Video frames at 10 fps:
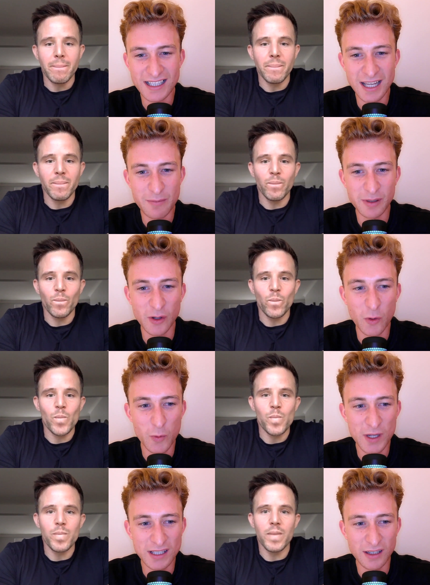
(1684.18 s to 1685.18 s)
Speaker 1: typical
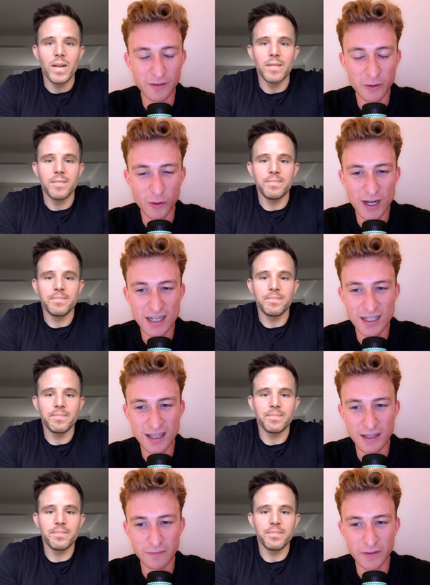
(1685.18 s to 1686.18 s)
week of training
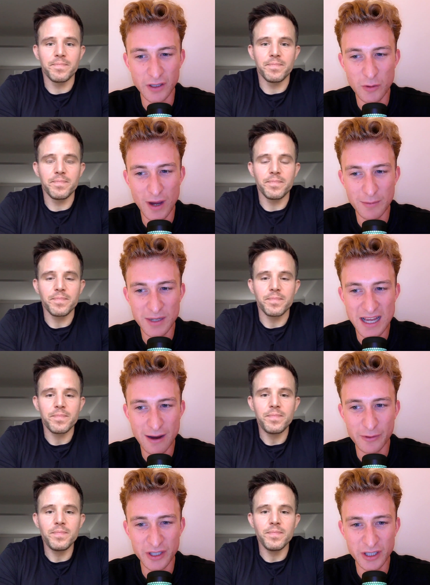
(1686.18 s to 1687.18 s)
then for you? How many
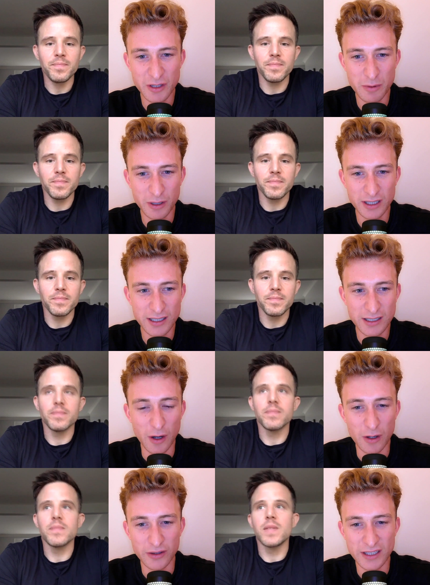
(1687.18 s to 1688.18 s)
hours are you putting in
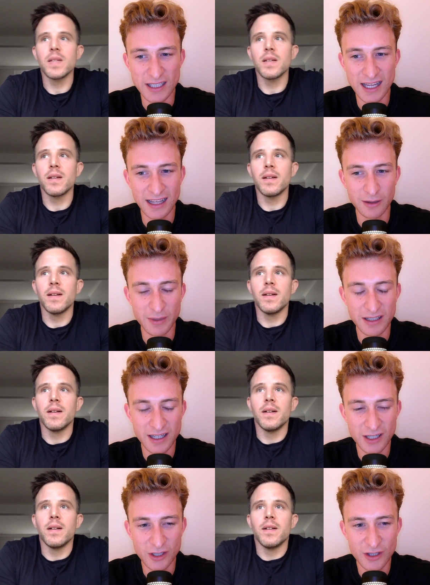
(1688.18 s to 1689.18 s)
on these kettlebell
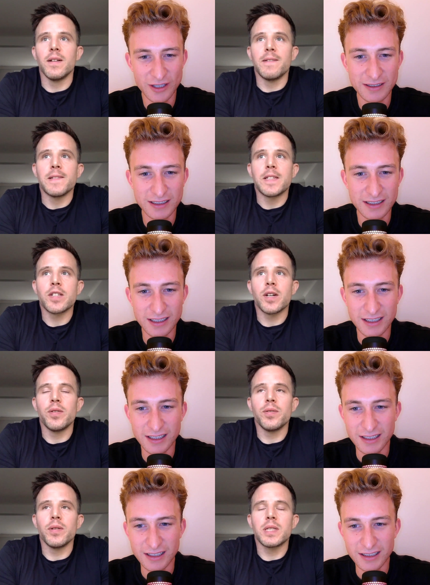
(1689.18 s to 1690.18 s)
sessions?
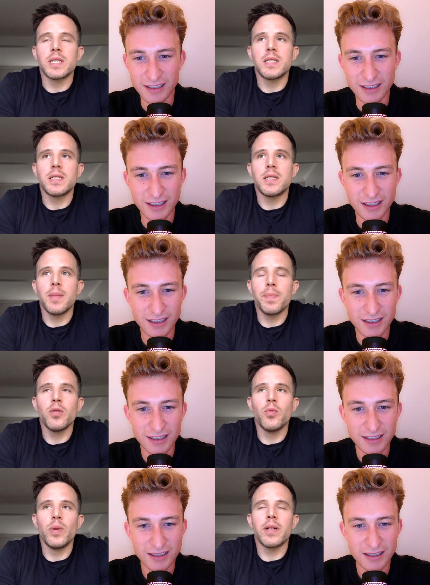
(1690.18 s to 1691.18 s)
So,
Speaker 2: a
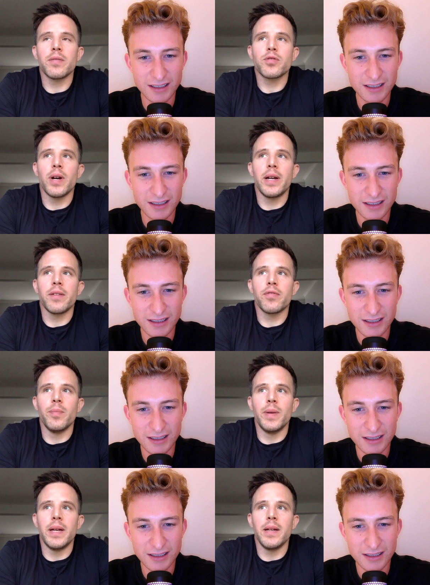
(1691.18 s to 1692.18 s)
typical week of training for
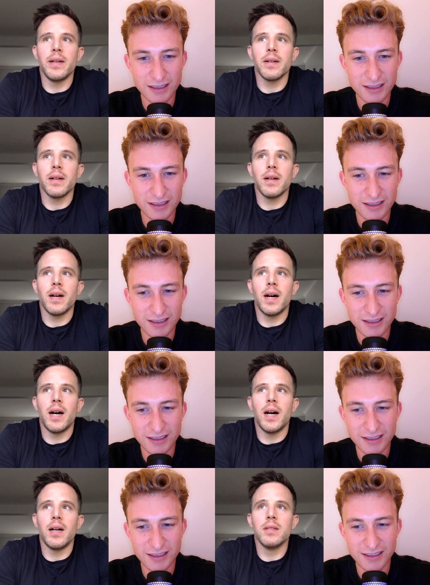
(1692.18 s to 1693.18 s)
me
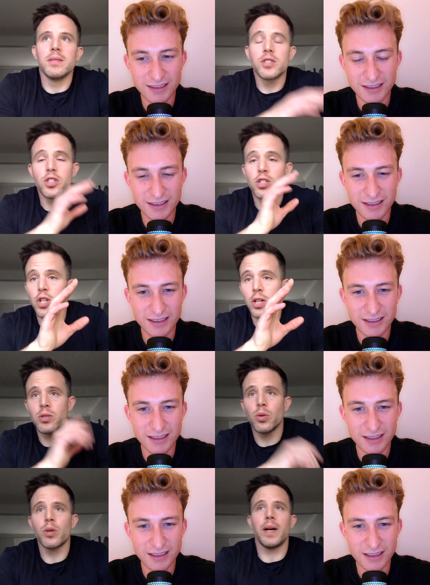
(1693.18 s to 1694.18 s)
uh, just
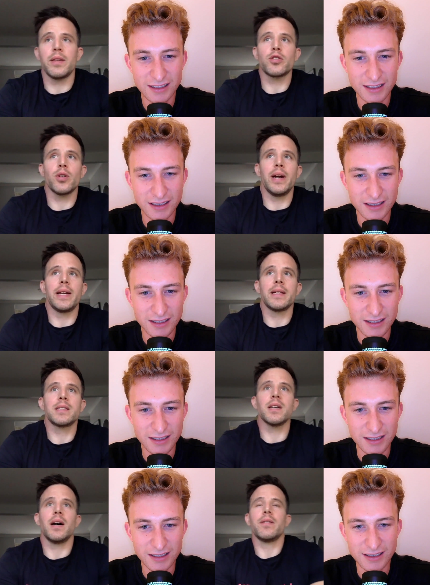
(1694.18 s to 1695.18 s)
talk about the training
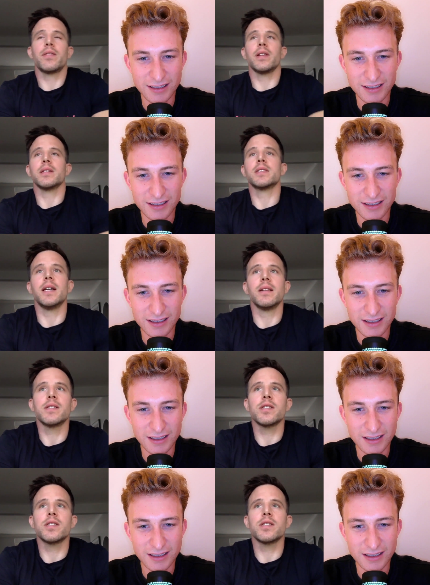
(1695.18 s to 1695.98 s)
side of things then.